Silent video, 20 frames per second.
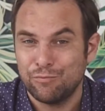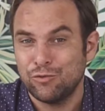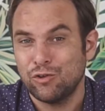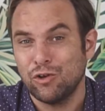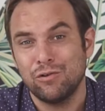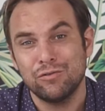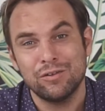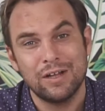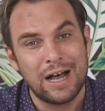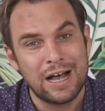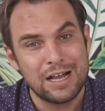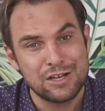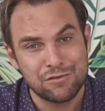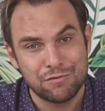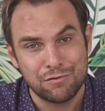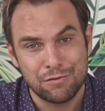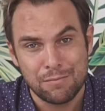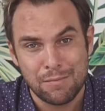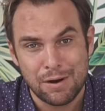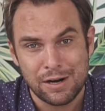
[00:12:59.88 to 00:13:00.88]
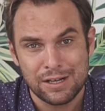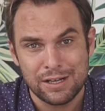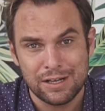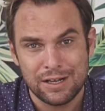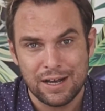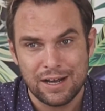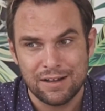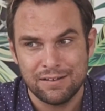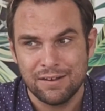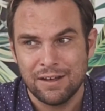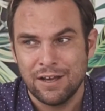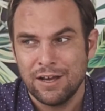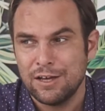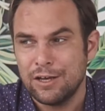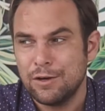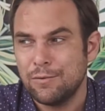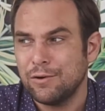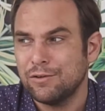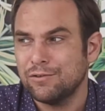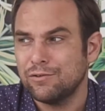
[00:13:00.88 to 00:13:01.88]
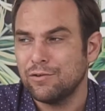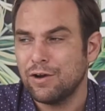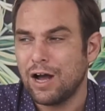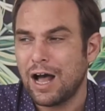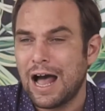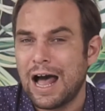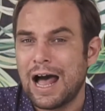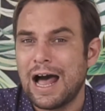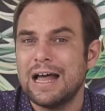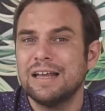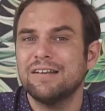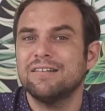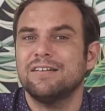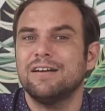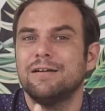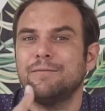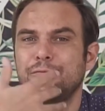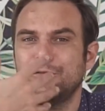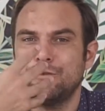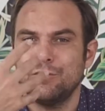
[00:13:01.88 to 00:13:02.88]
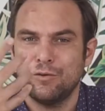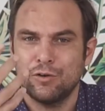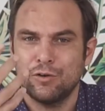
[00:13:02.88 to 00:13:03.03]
Don't ask for money yet. You want to ask them to